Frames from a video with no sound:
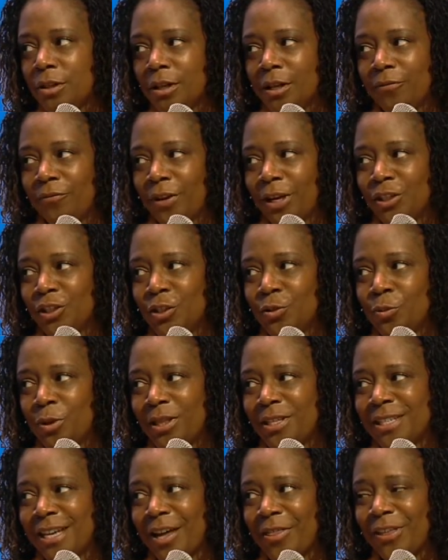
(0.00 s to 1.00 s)
convention with
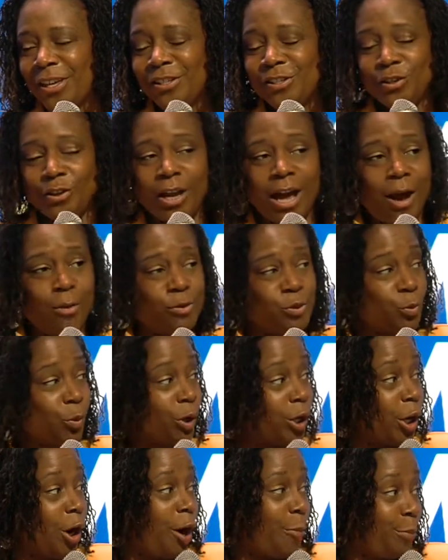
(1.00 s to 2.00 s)
Southeastern, I was
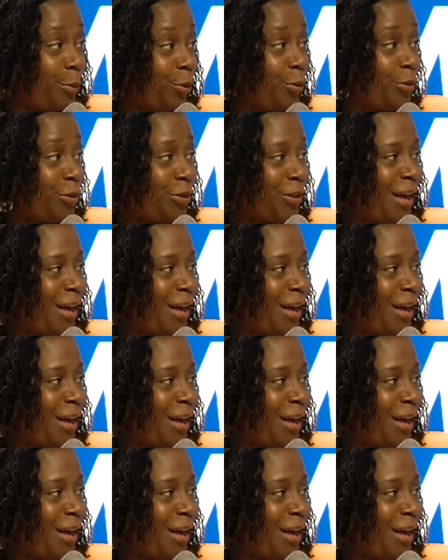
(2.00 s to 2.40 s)
working our booth,